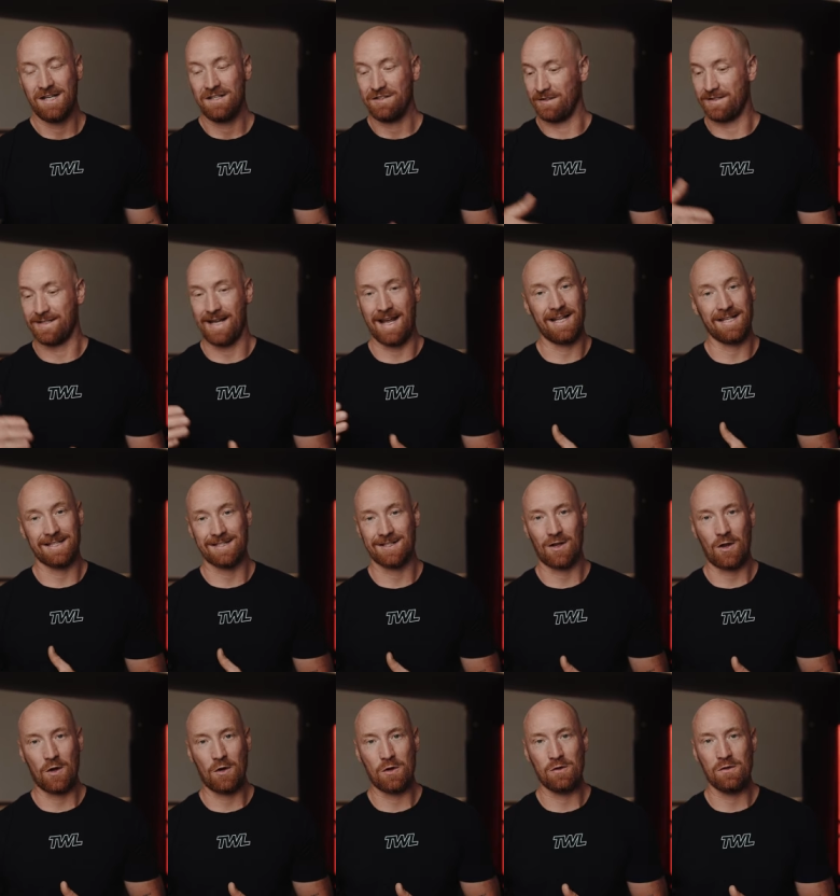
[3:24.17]
to take it
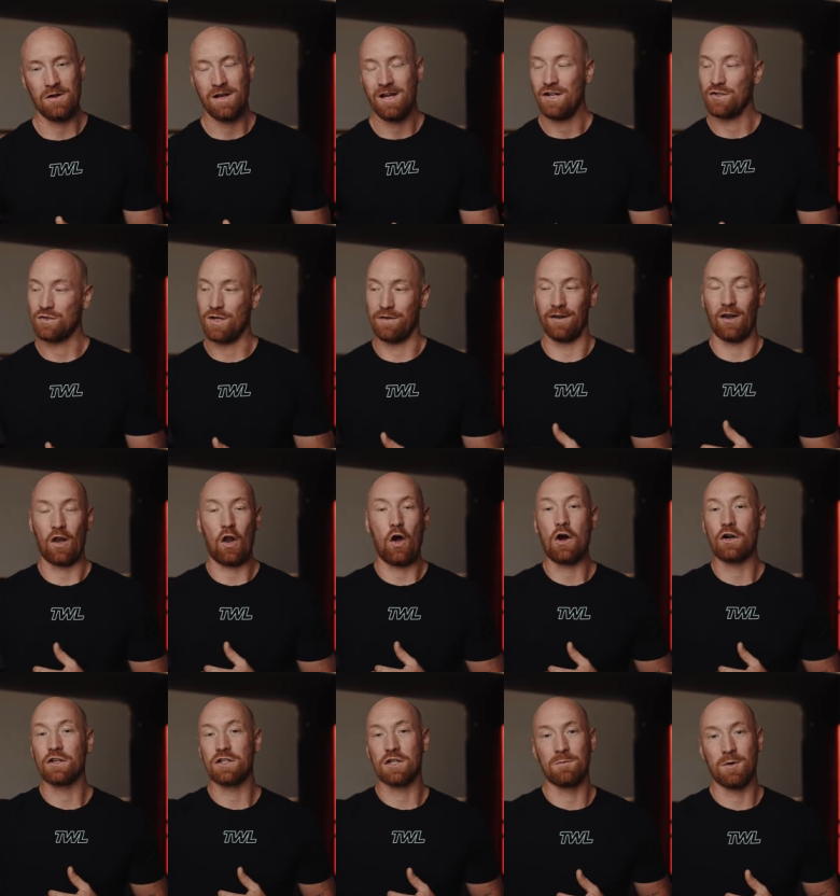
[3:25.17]
slow, to have a
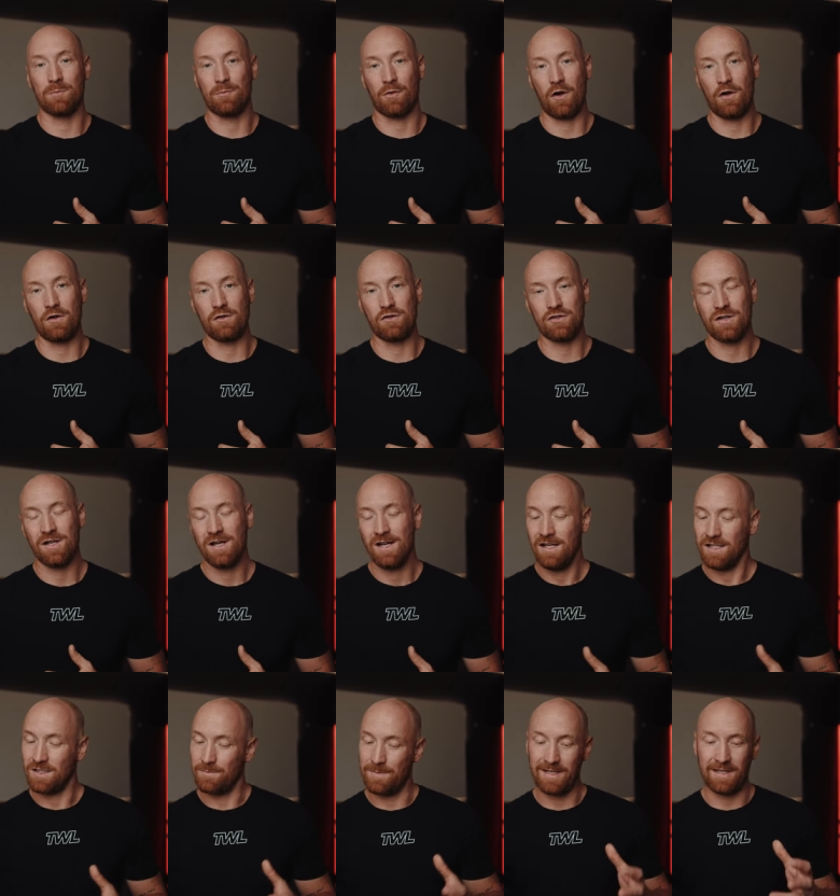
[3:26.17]
long term approach,
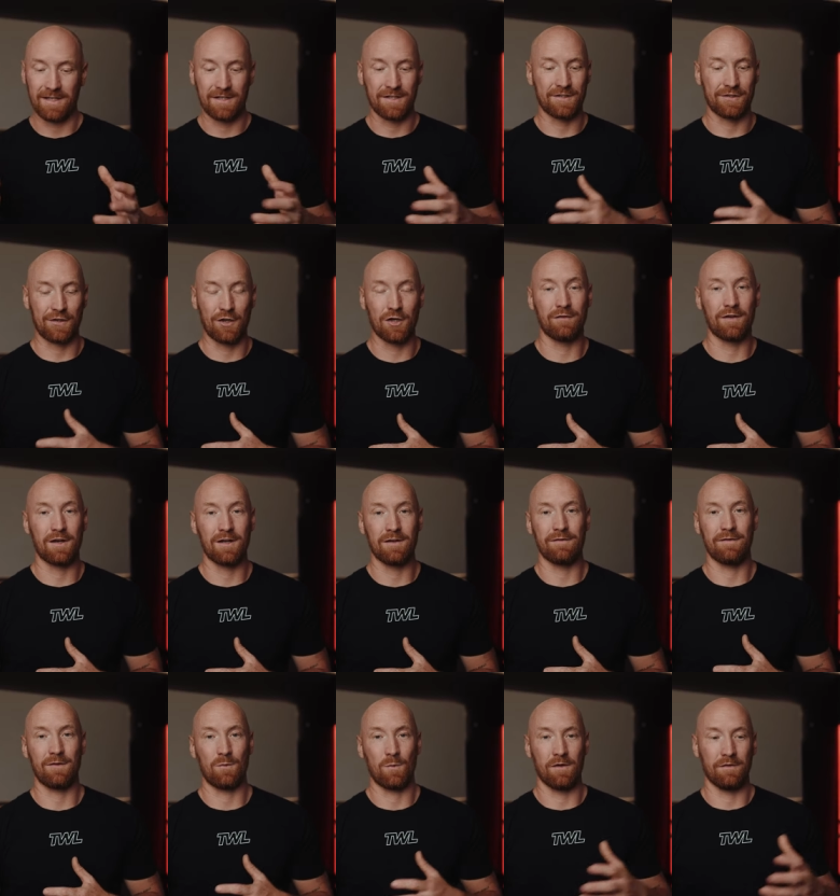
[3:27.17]
to be
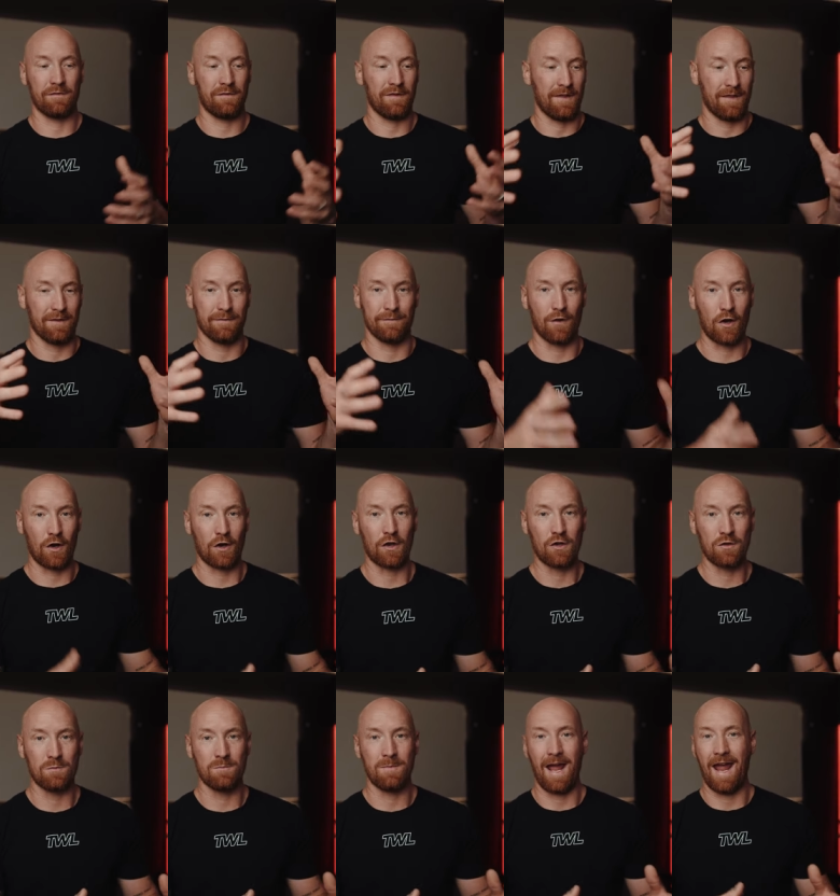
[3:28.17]
conservative with the
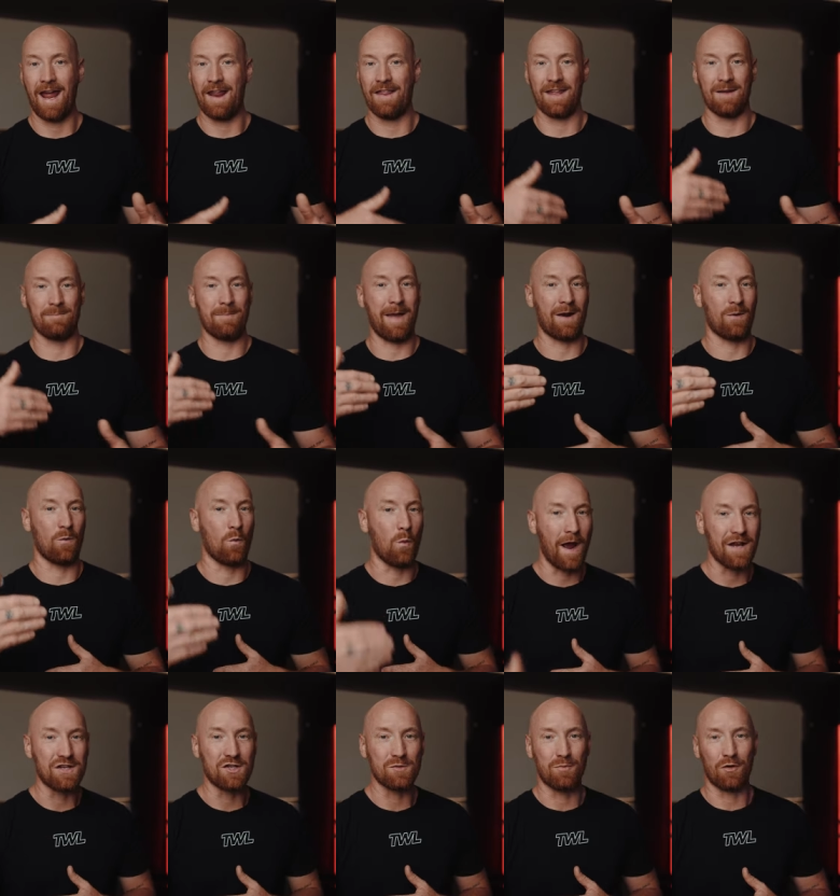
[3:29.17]
volume and the amount of
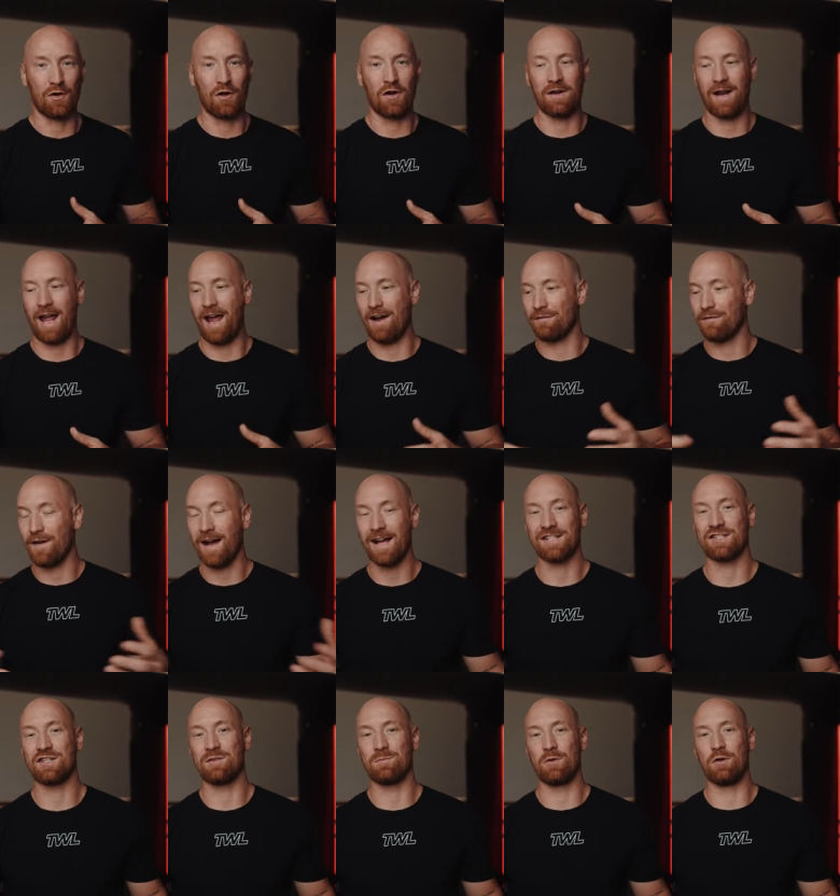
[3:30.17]
weight you put on, how
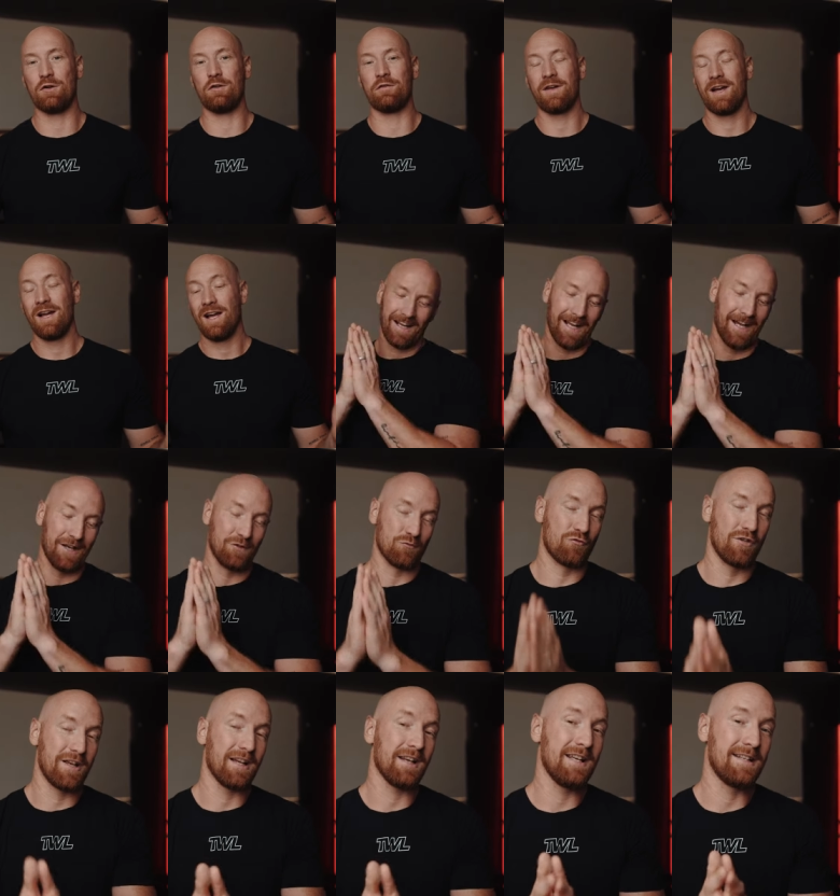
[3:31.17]
fast you move. It
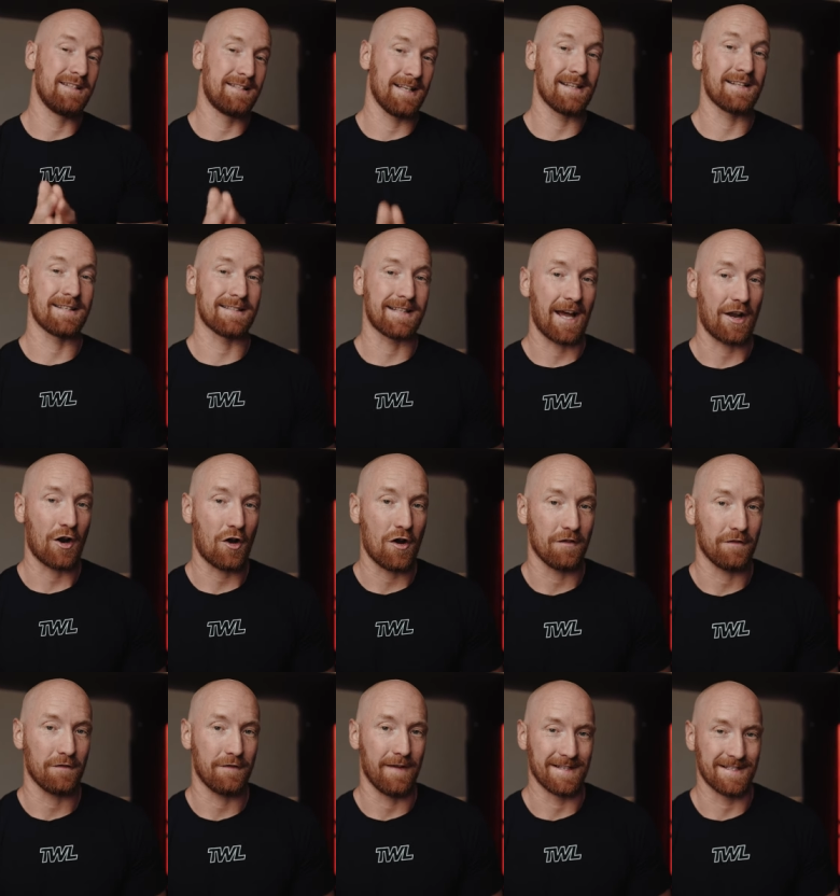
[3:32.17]
really did start
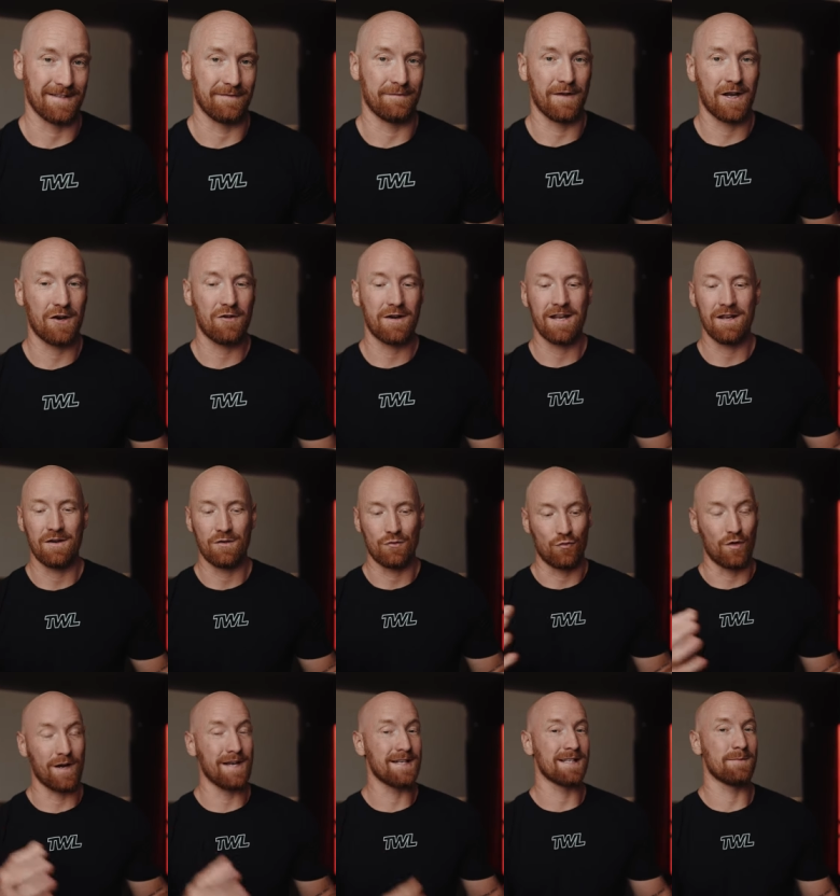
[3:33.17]
off as a very
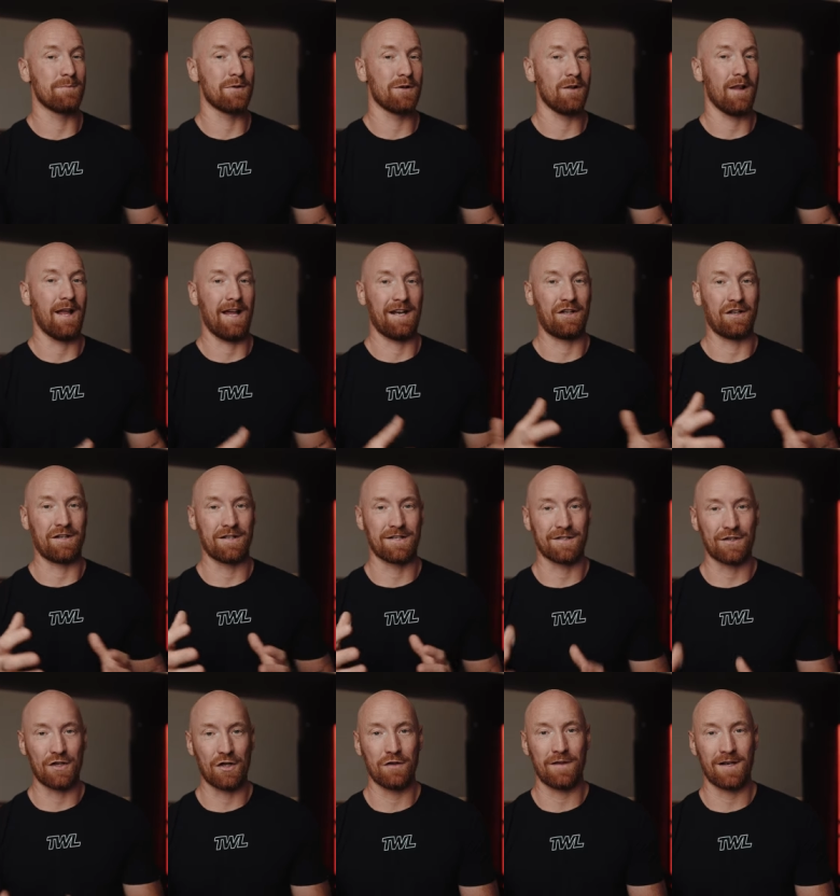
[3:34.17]
reasonable and
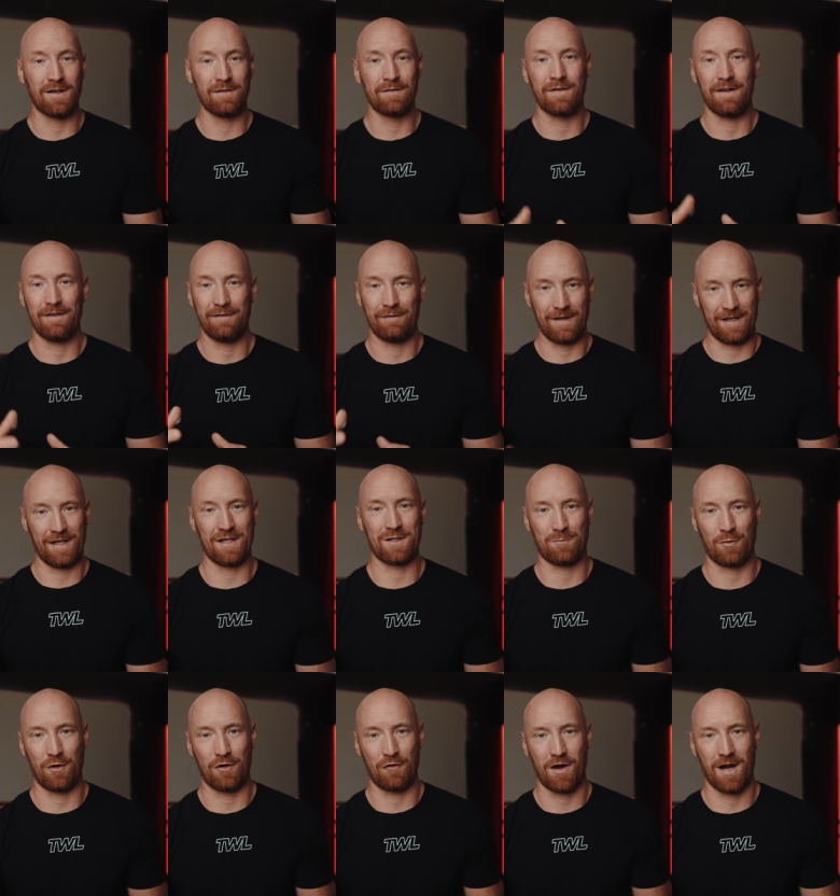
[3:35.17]
conservative fitness
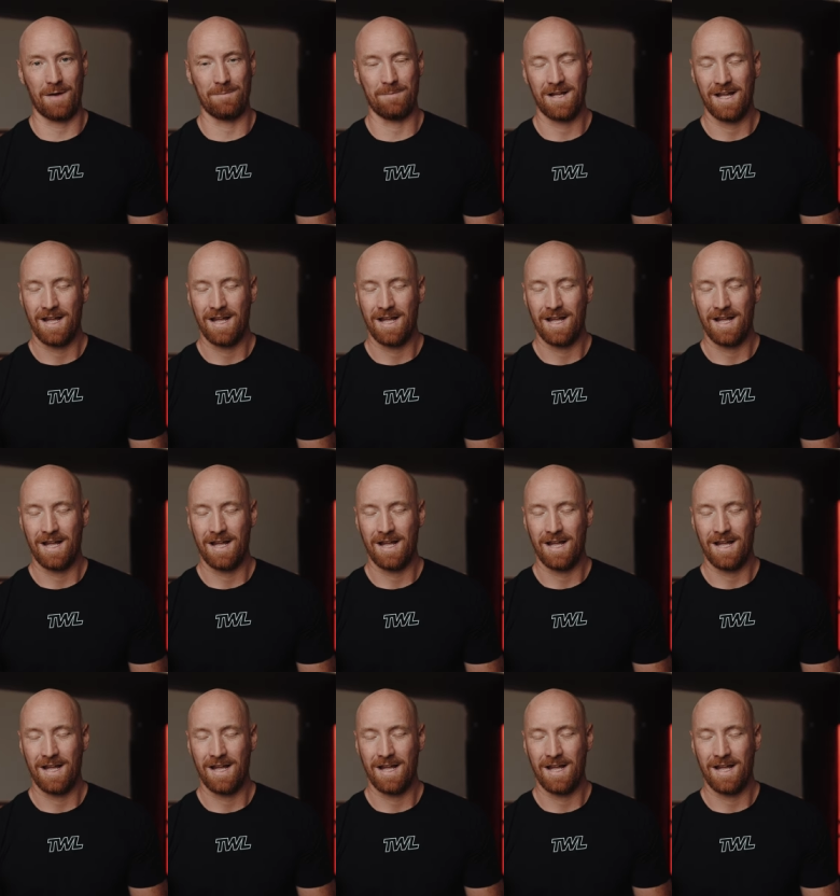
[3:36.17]
program.